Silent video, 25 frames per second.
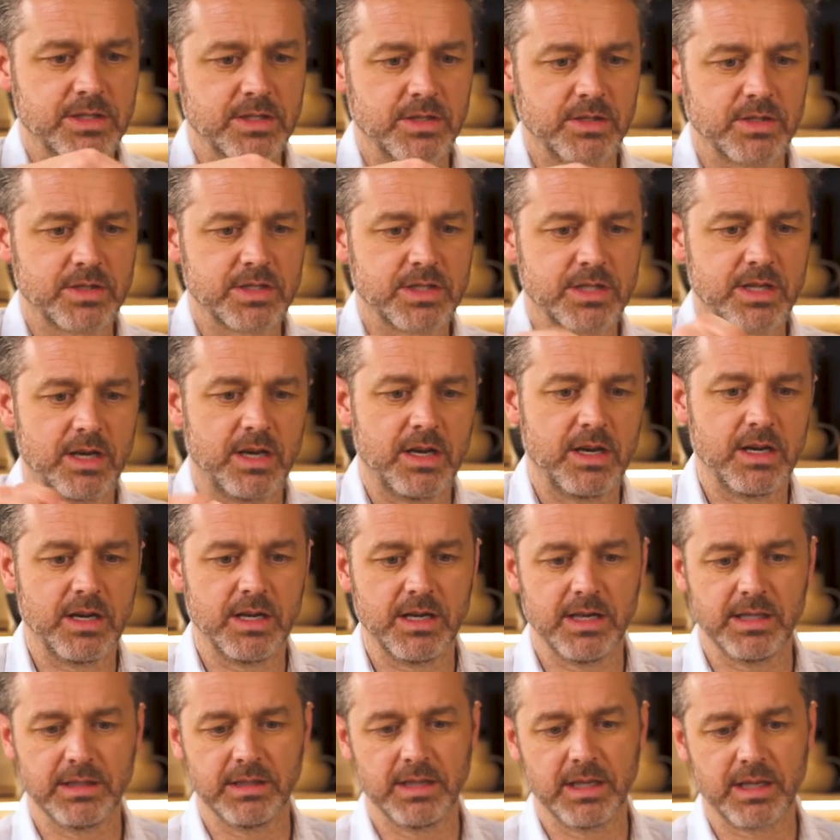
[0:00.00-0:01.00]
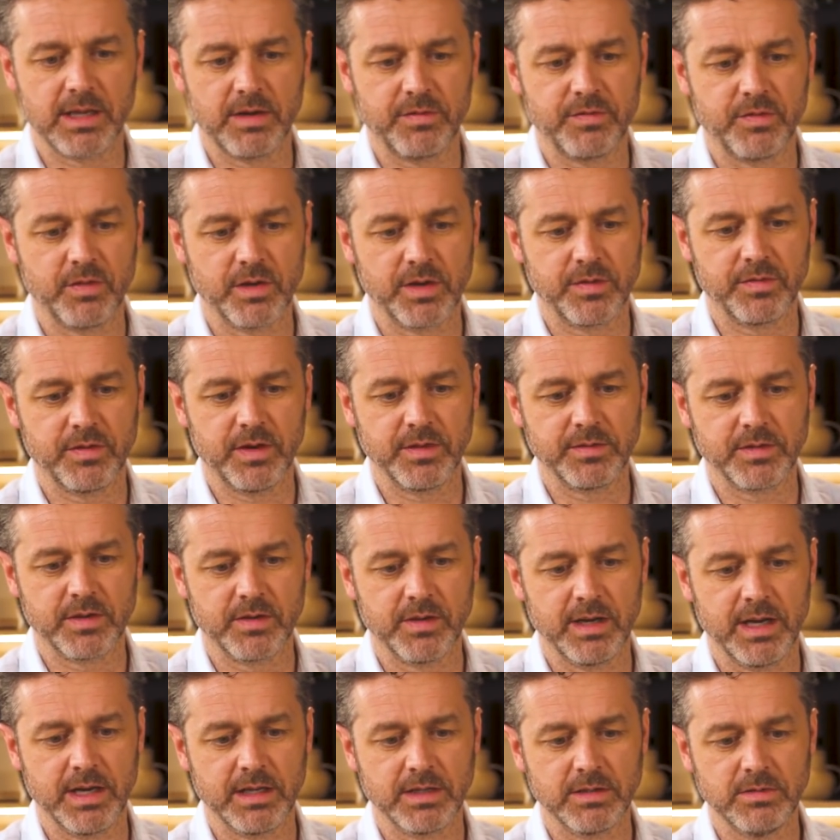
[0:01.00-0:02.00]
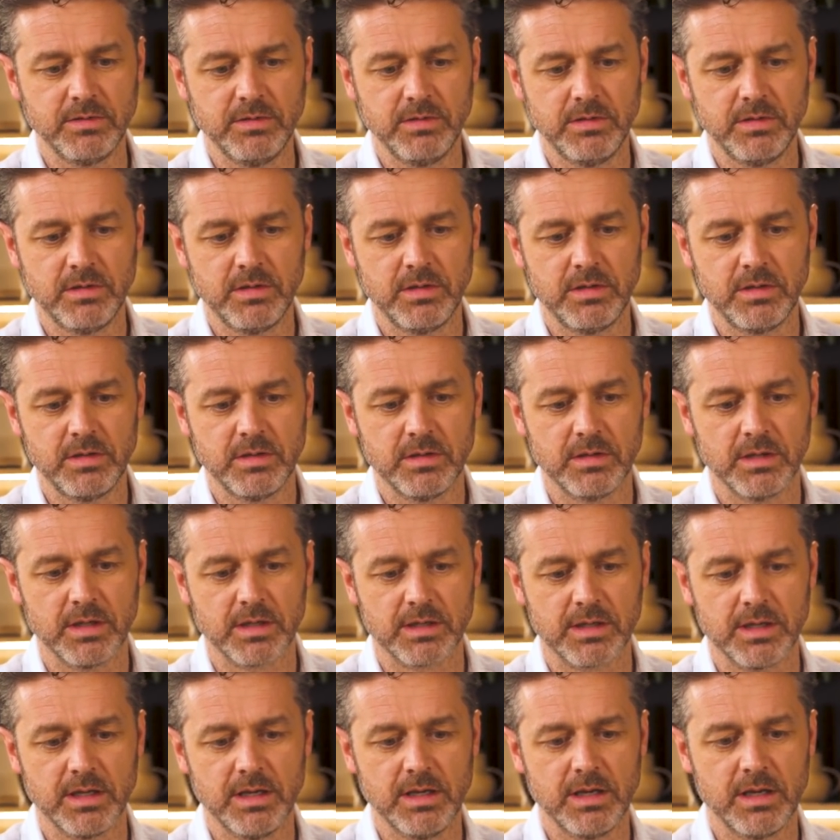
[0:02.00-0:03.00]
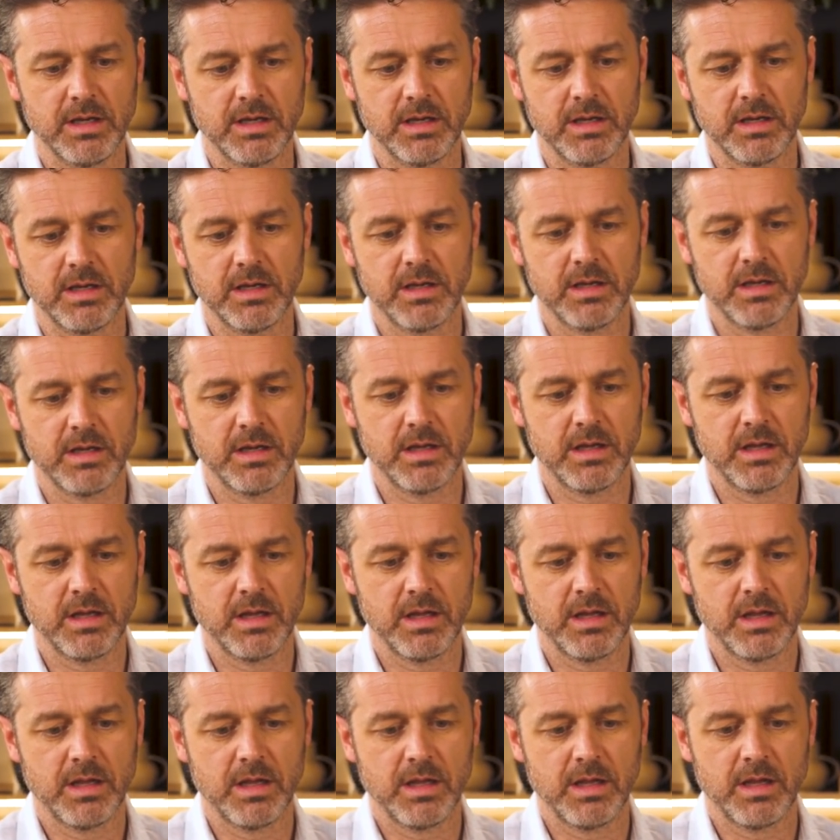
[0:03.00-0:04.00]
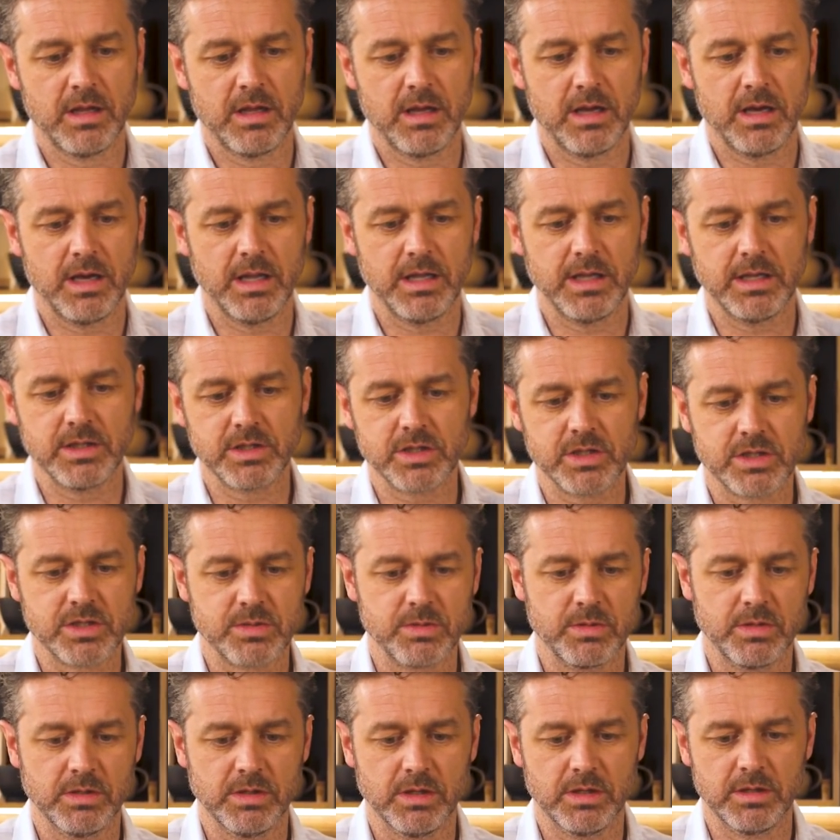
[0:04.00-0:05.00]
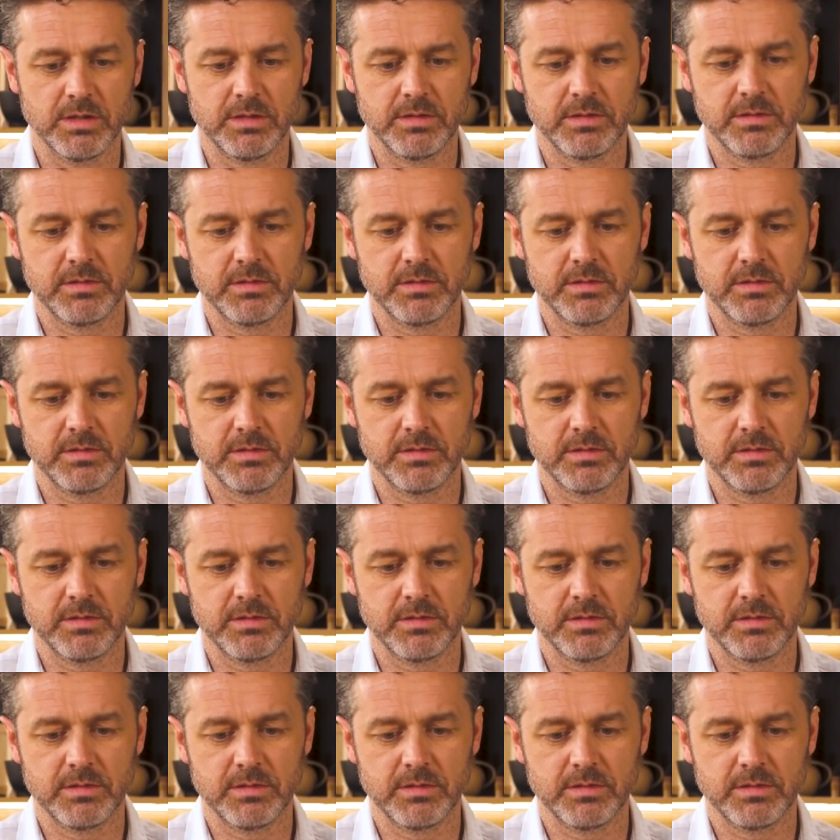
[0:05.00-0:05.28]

So start at like a 45-degree angle, like that, and then just twirl it.